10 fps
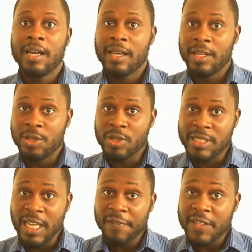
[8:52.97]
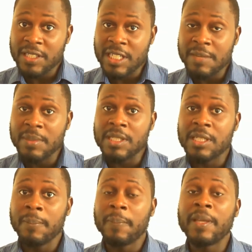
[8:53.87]
Your self-esteem is
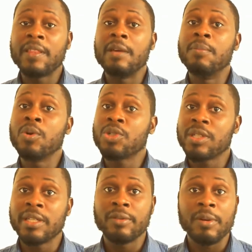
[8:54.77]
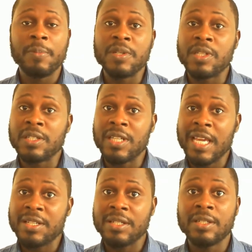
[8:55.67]
simply the emotional
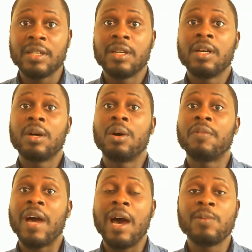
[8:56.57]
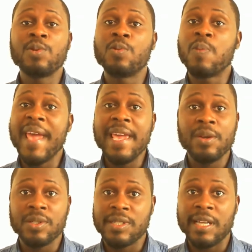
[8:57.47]
representation of how you weigh
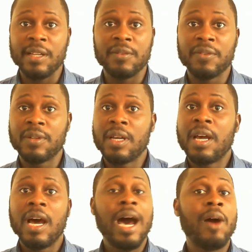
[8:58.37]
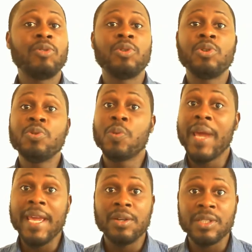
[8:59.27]
yourself. How do you
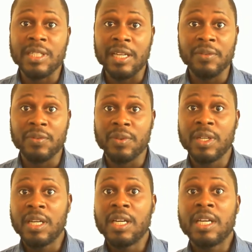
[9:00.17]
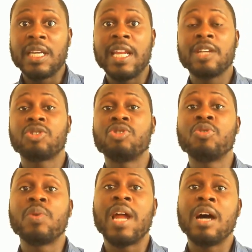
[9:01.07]
weigh yourself? It has to do
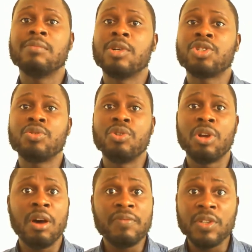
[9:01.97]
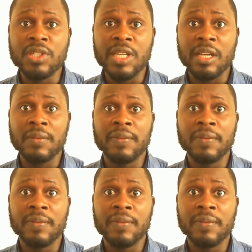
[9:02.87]
with how much you love yourself.